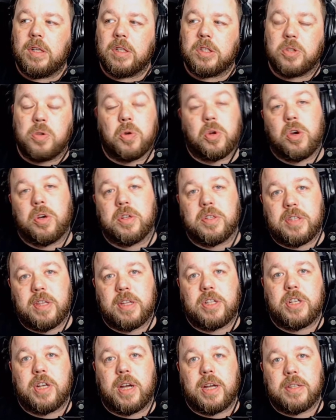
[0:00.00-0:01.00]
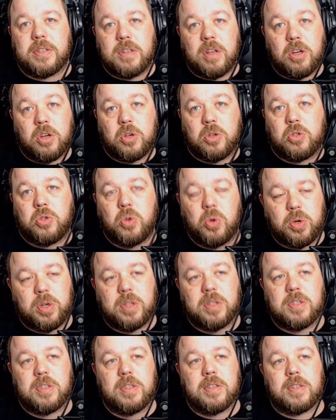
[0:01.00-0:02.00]
I got into their chats. I got talking
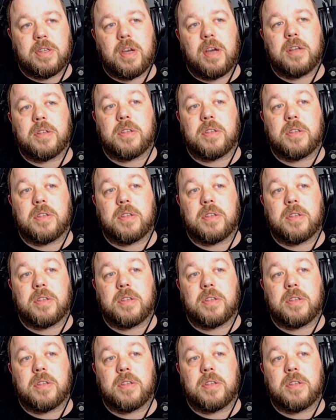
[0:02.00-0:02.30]
to these guys.